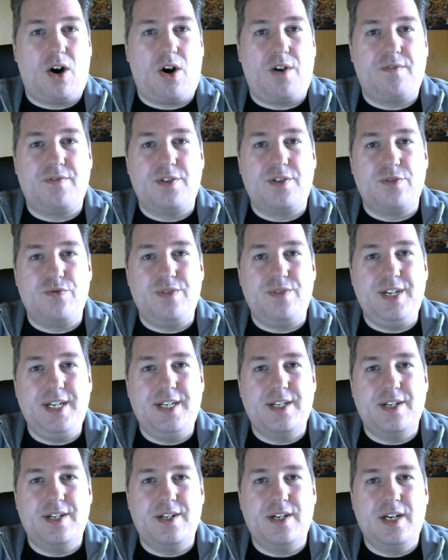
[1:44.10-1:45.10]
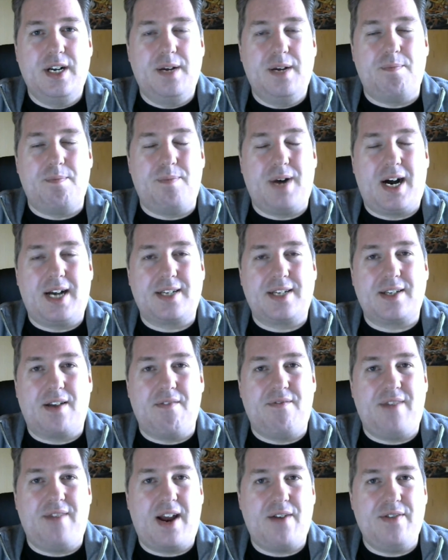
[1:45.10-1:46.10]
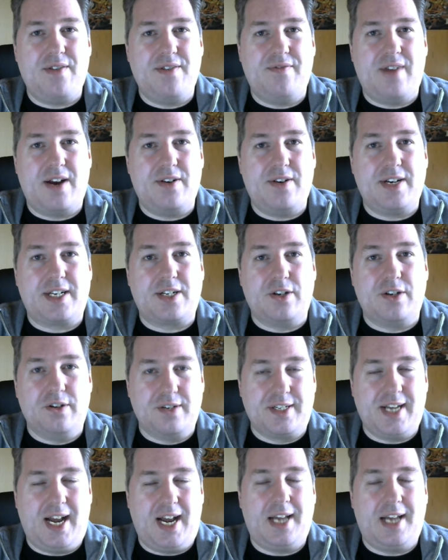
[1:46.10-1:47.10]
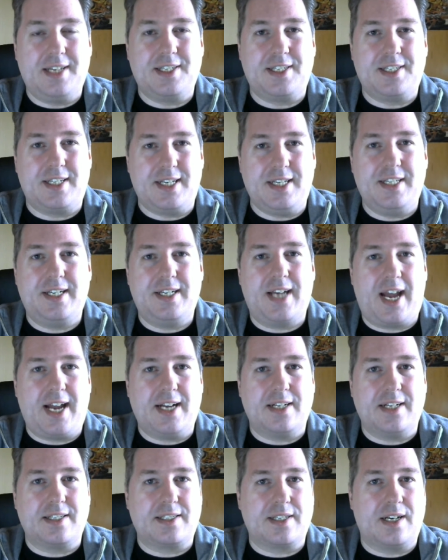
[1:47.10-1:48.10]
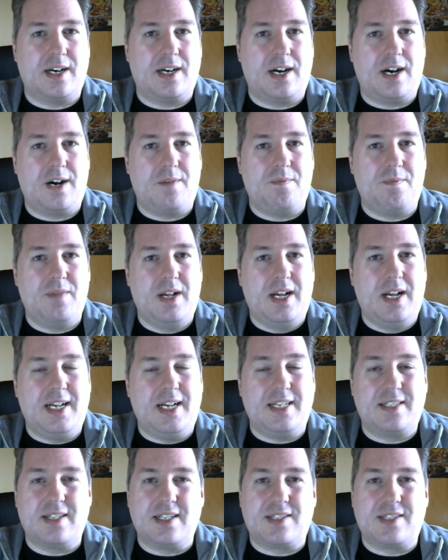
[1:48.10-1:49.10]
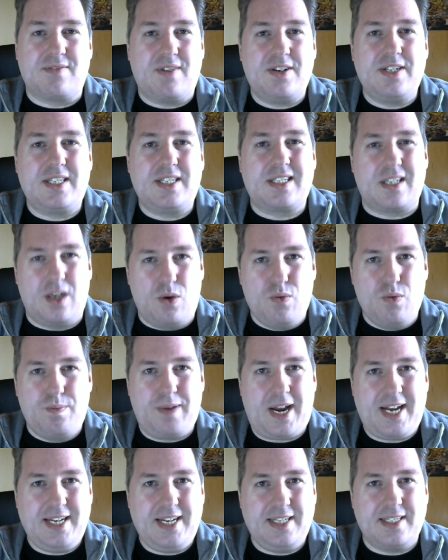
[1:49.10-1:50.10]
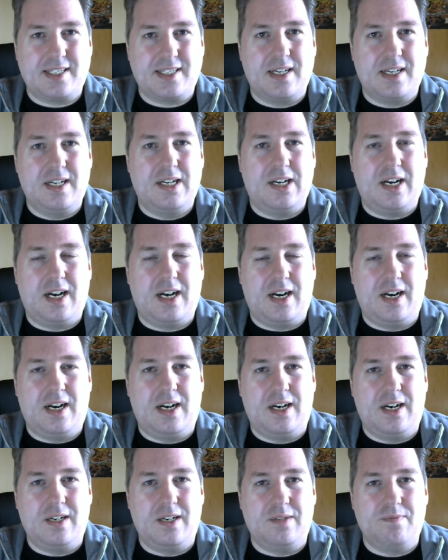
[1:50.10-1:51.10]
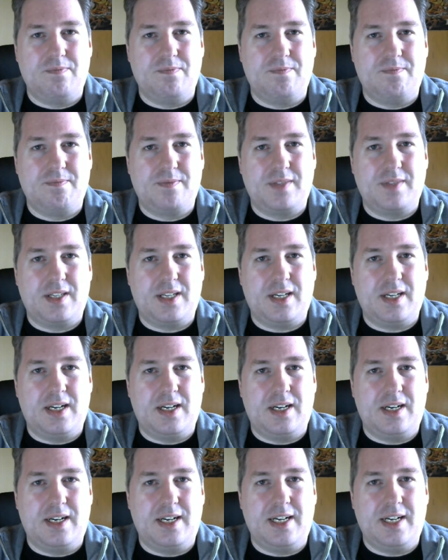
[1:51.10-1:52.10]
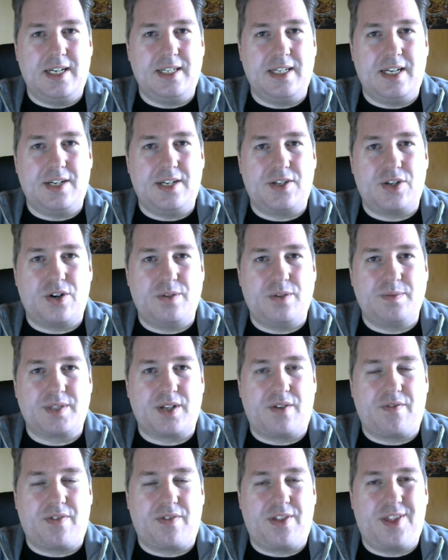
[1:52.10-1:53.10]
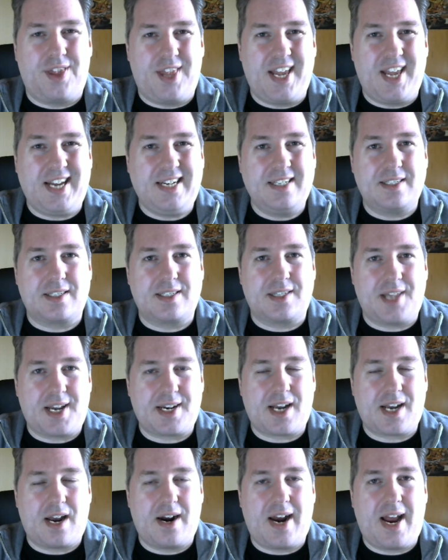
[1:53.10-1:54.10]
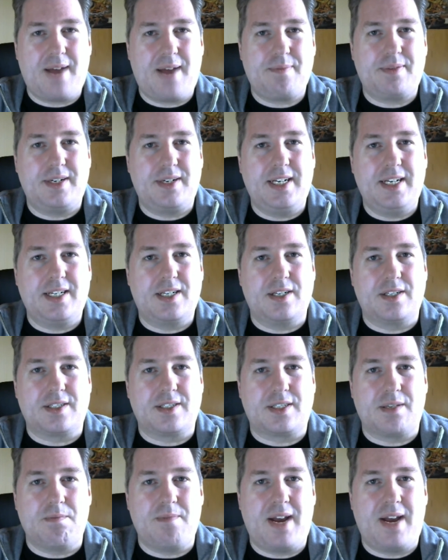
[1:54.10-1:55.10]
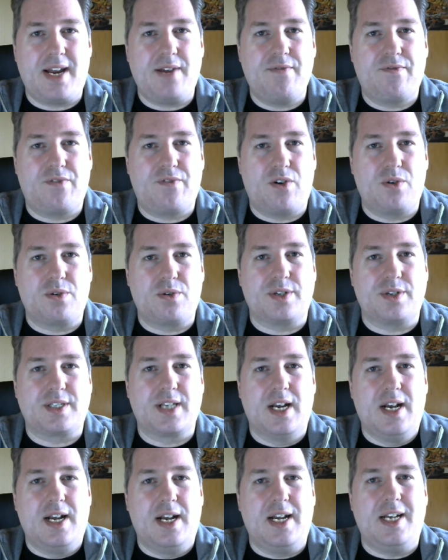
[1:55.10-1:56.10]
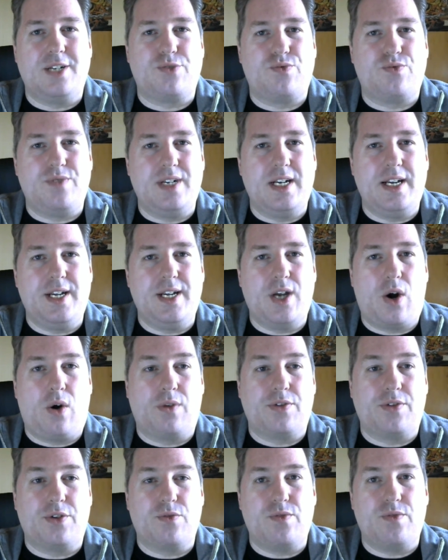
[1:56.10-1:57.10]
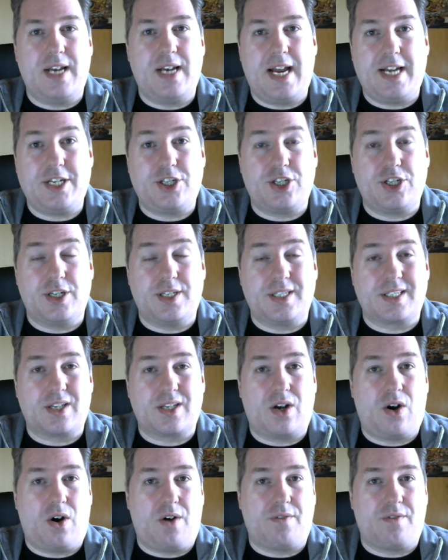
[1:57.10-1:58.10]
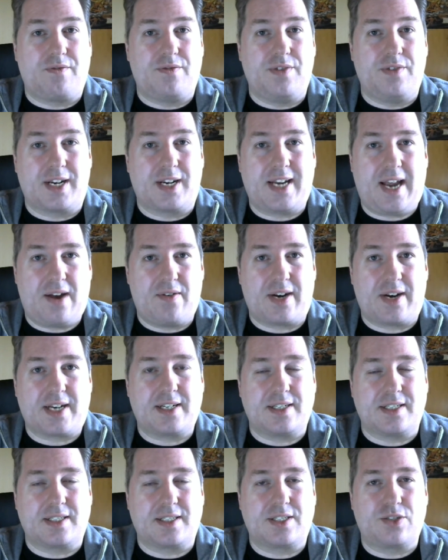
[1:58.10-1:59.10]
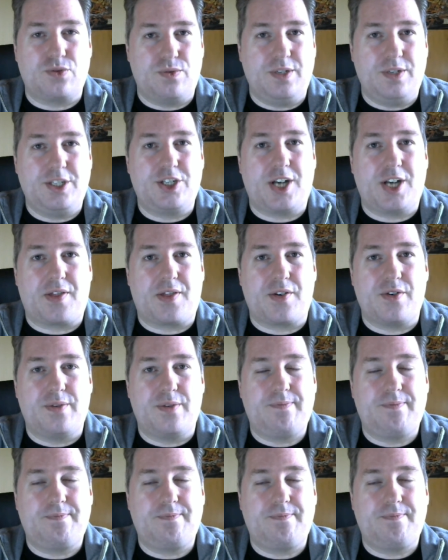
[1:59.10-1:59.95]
of the reader, but very, very good and detailed. It's very slow paced in terms of things that are happening, because the main focus is really on the relations of the characters to each other.